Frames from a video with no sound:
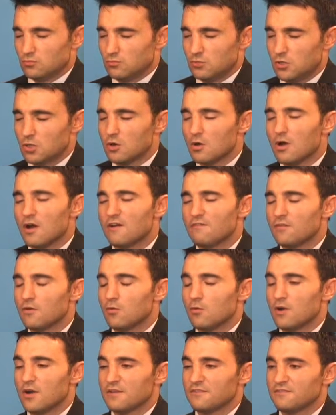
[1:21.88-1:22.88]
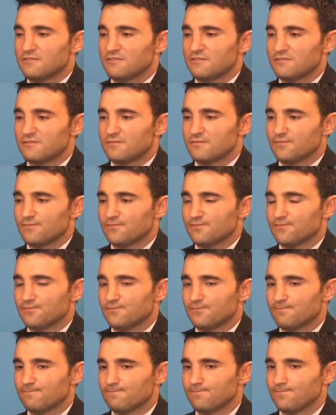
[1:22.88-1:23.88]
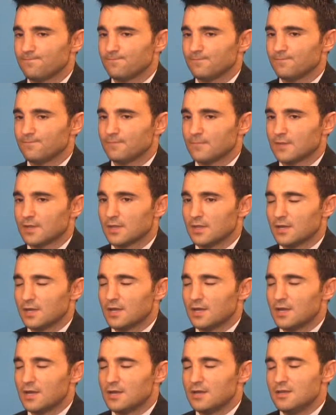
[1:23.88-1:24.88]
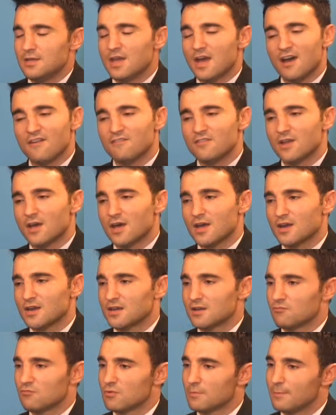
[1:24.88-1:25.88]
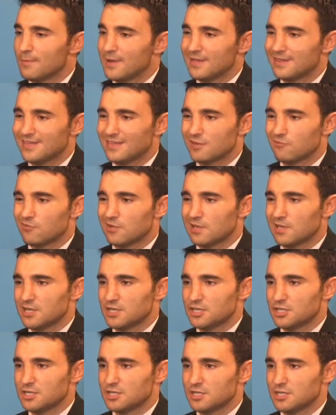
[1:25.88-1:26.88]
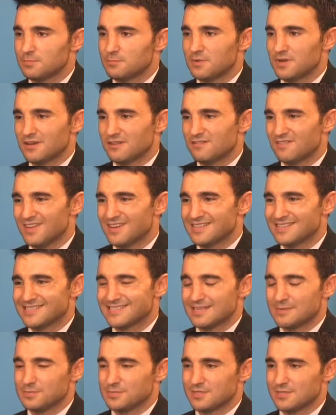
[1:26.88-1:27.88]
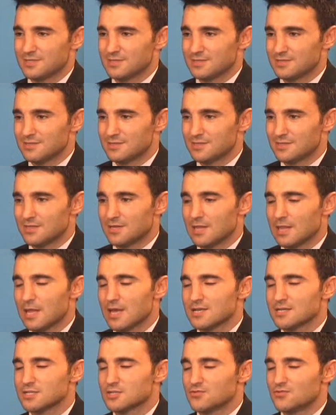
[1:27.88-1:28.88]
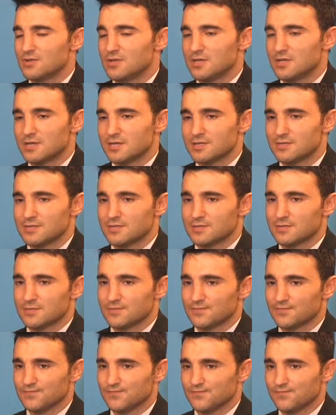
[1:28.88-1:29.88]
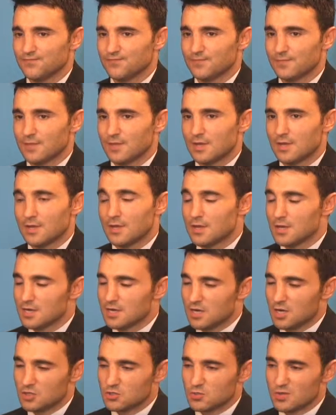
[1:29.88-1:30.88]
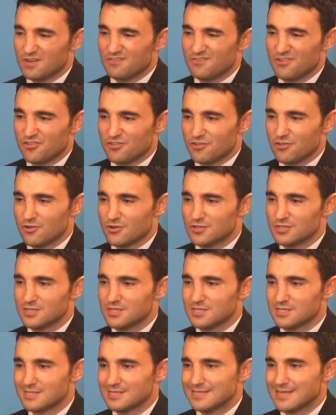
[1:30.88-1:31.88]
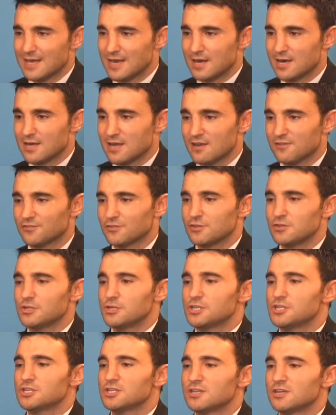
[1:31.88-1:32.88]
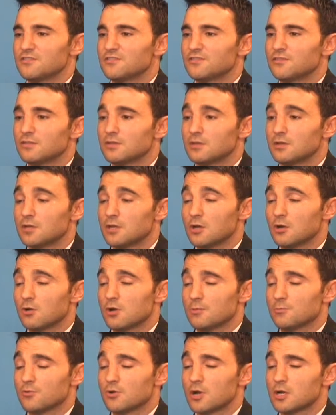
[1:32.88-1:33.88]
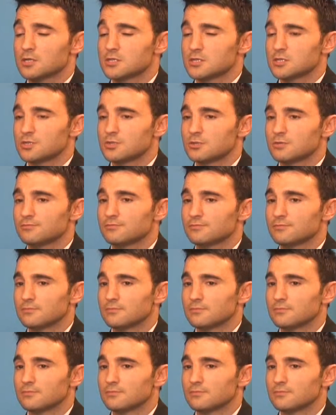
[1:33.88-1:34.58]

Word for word: porn. You don't have a wife. Yeah, I know. I was just... Uh... You haven't had a romantic relationship of any substance in the last three years. That's why every Thursday and Saturday after your shift, you go to a prostitute.